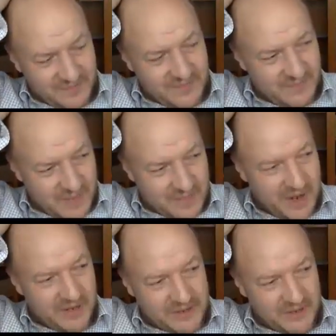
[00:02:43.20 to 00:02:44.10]

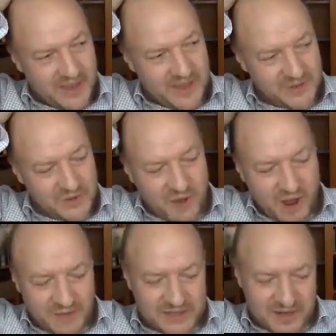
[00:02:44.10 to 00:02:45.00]
maybe early
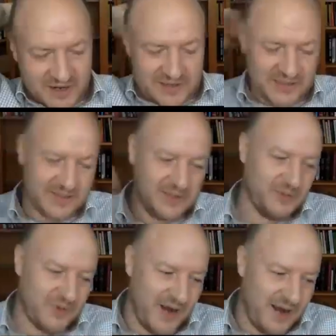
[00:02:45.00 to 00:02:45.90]
2012, I started
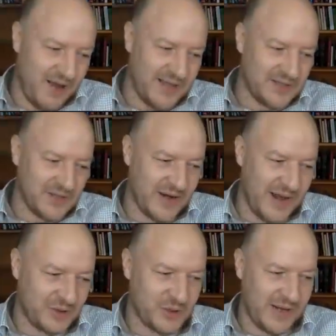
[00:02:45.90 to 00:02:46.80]
to realize that
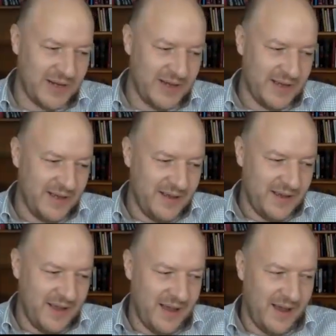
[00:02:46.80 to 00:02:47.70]
actually
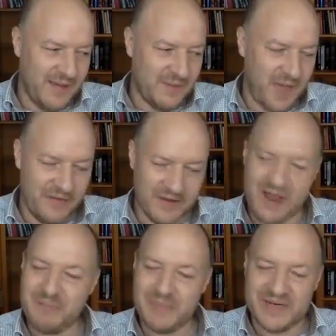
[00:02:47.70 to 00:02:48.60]
other
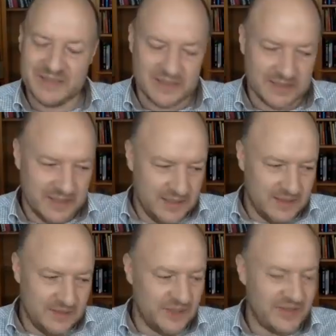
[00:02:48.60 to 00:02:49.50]
companies
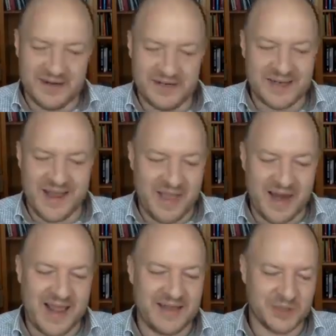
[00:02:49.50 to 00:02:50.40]
didn't understand
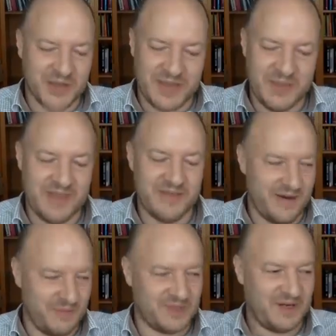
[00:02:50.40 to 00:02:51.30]
their landscape
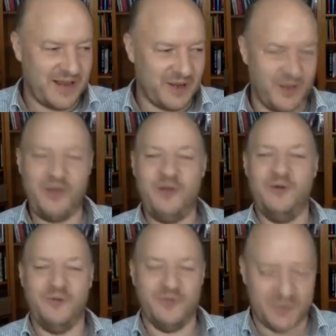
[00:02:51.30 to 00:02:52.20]
either. It was like a
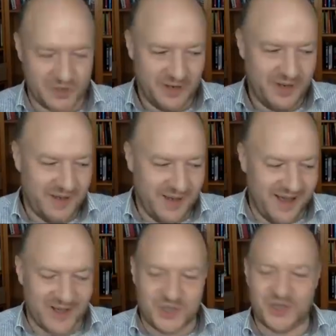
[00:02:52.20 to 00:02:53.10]
huge
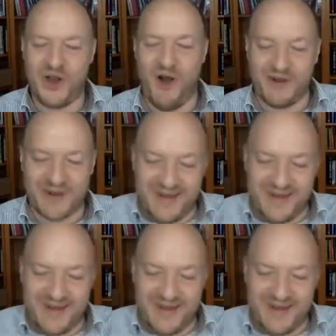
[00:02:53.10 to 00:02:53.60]
shock.